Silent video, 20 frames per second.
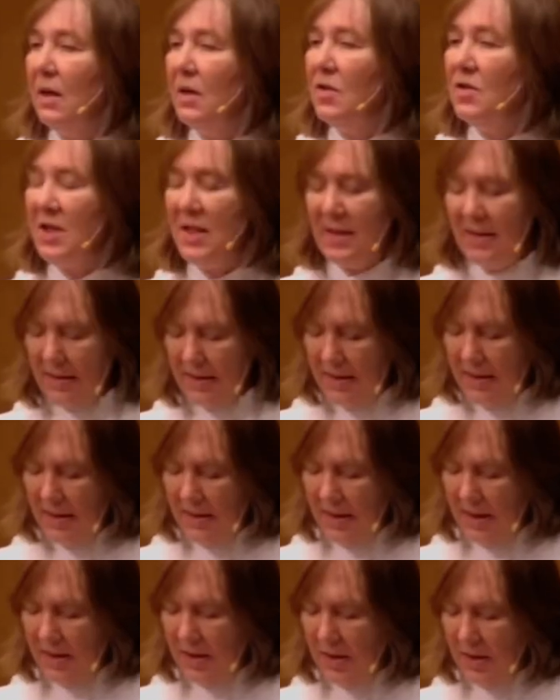Jesus
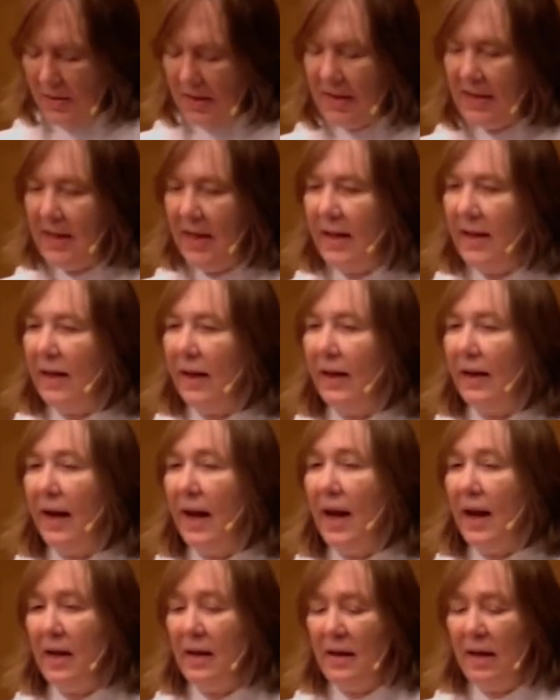continues saying
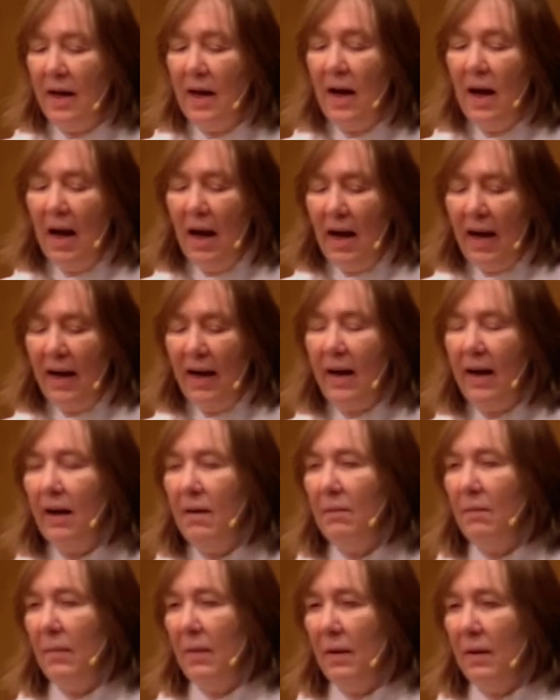again, I
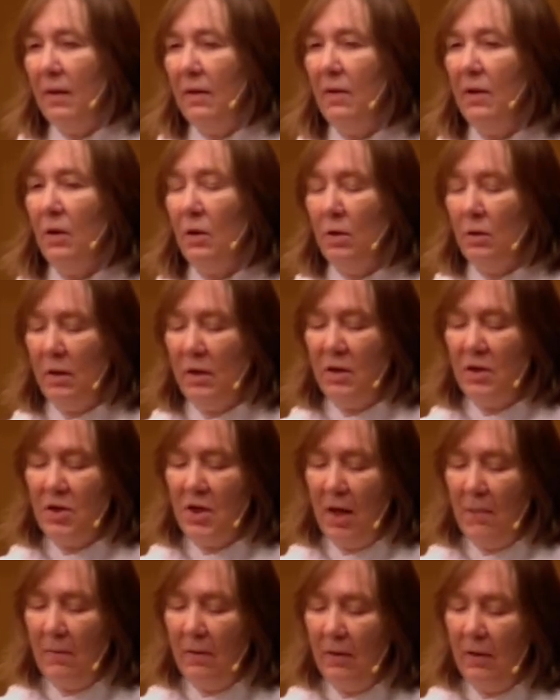am the good
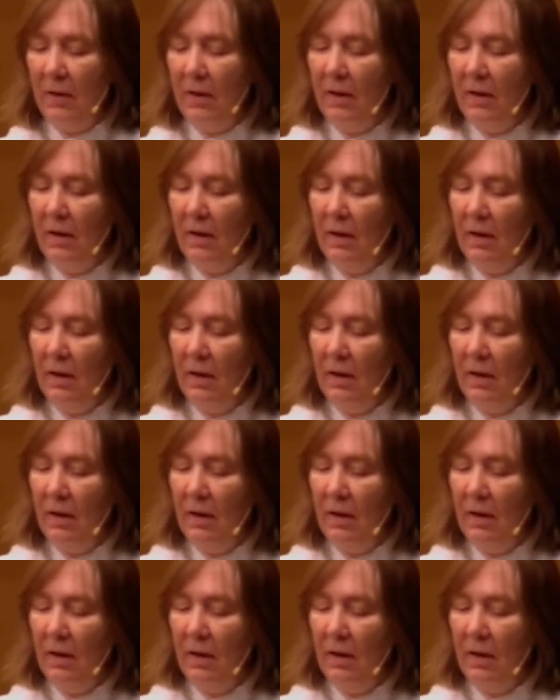shepherd,